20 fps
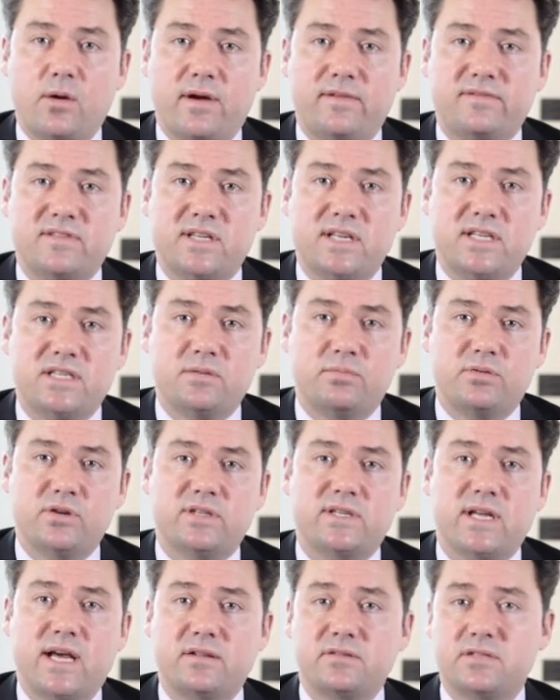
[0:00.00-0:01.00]
OFT to
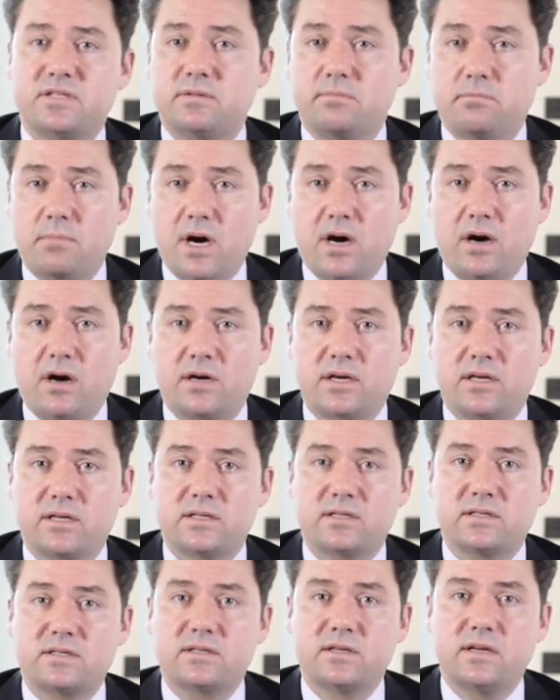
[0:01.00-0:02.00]
put down some
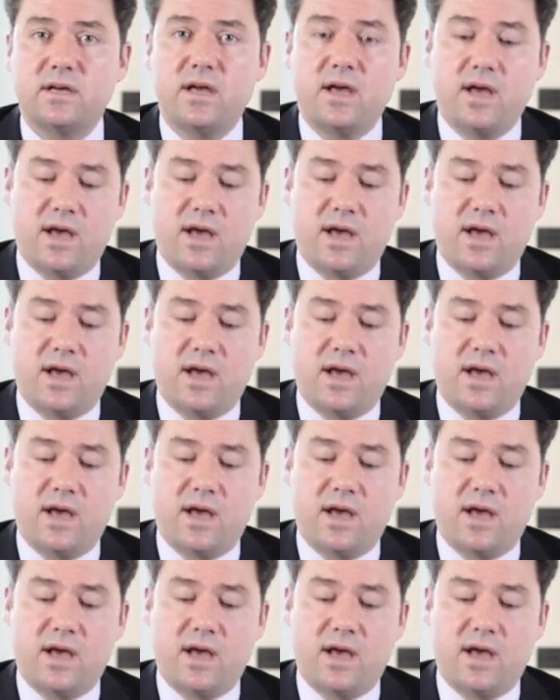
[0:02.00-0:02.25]
markers.